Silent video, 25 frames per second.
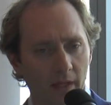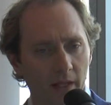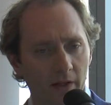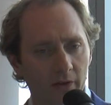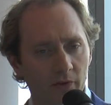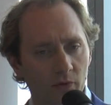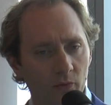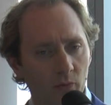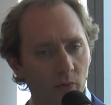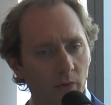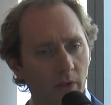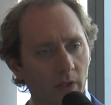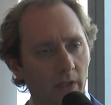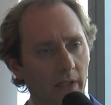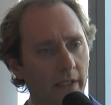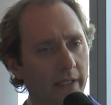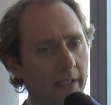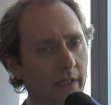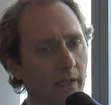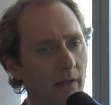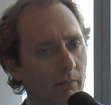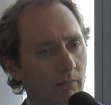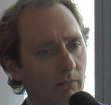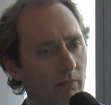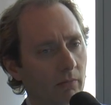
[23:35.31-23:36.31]
it's
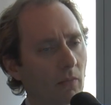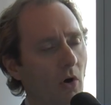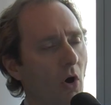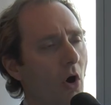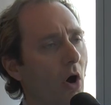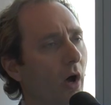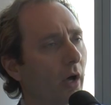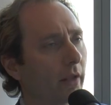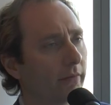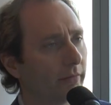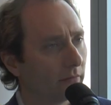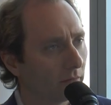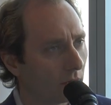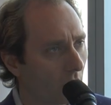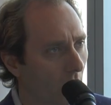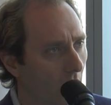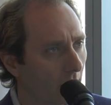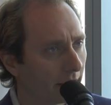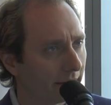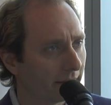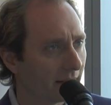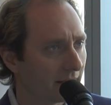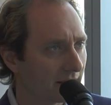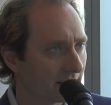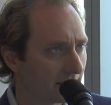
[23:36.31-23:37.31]
really
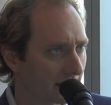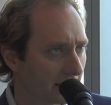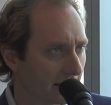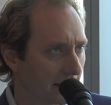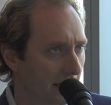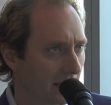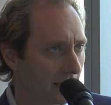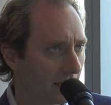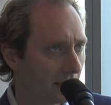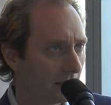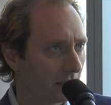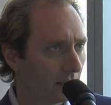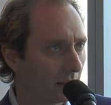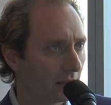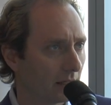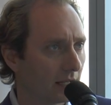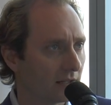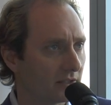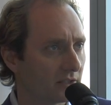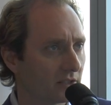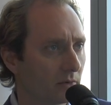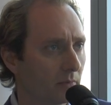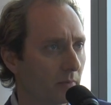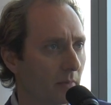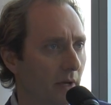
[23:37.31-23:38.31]
on the skin,
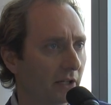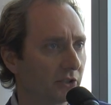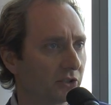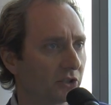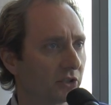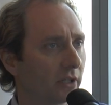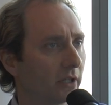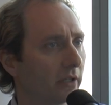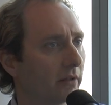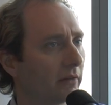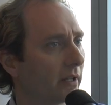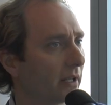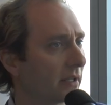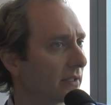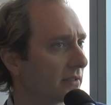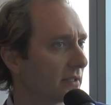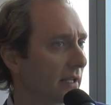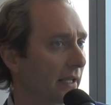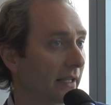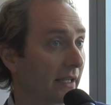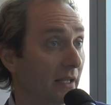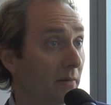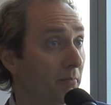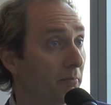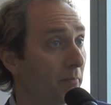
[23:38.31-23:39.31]
as you mentioned, things
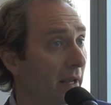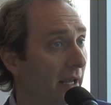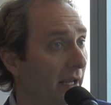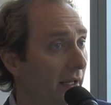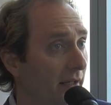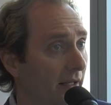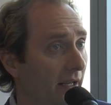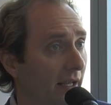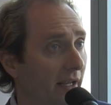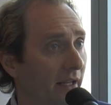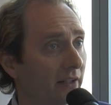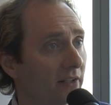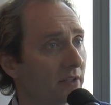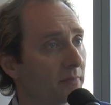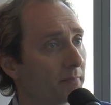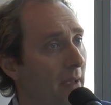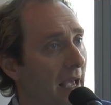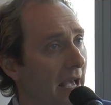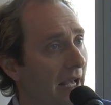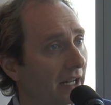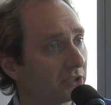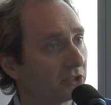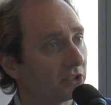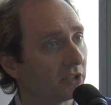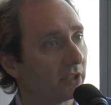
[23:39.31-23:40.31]
like in Band-Aids,
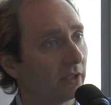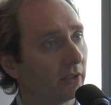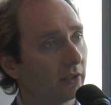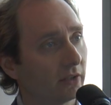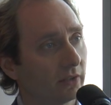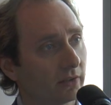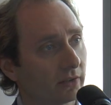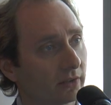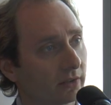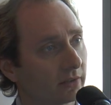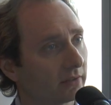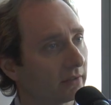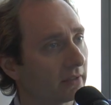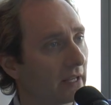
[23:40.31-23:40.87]
patches,